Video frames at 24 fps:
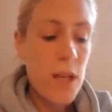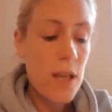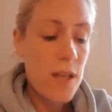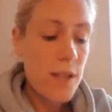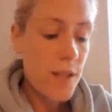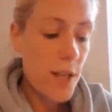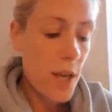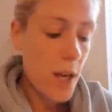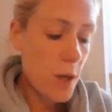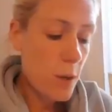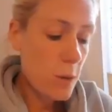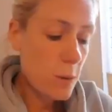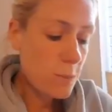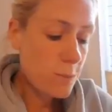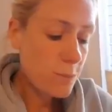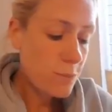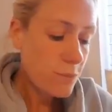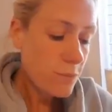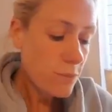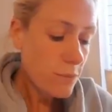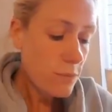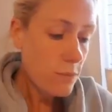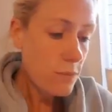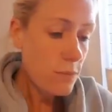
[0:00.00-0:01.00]
So
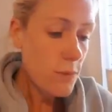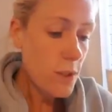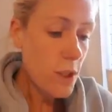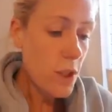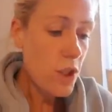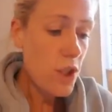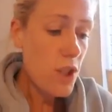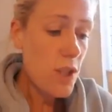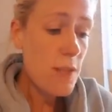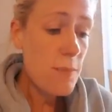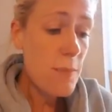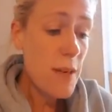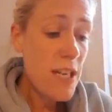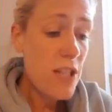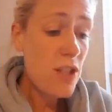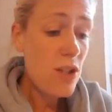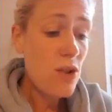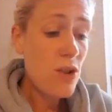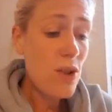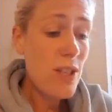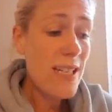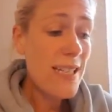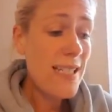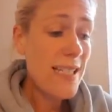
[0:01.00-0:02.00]
just make
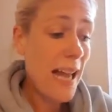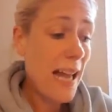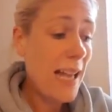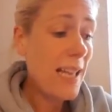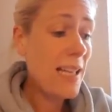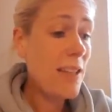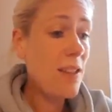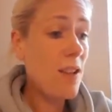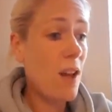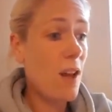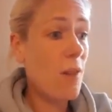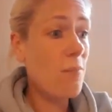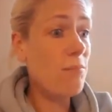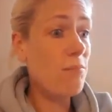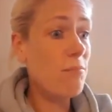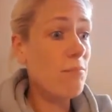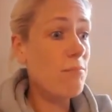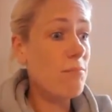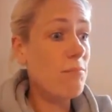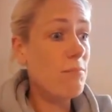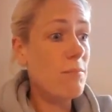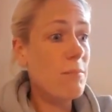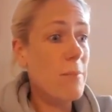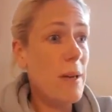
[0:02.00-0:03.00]
sure you're telling
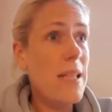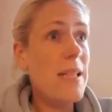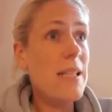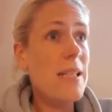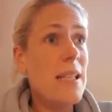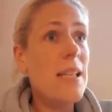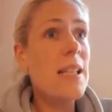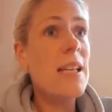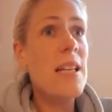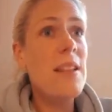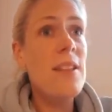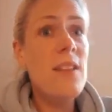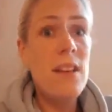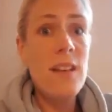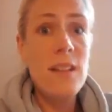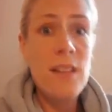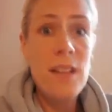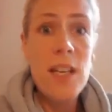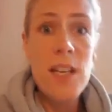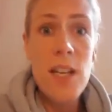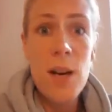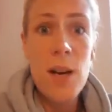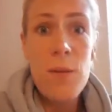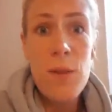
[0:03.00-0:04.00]
them basically,
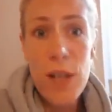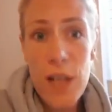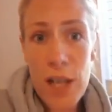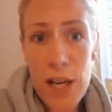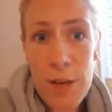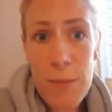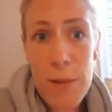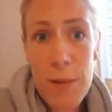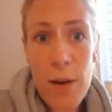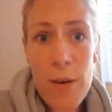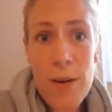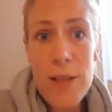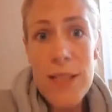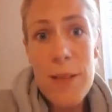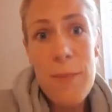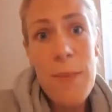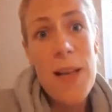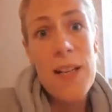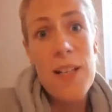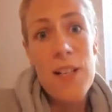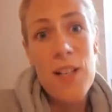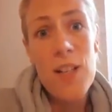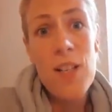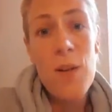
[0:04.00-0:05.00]
that, you know, they're going to be going to
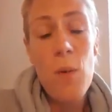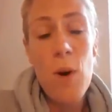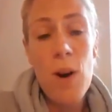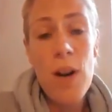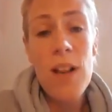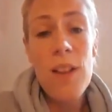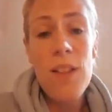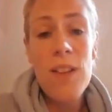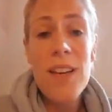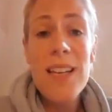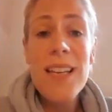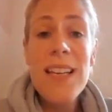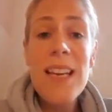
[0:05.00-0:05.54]
bed and do they want anything, and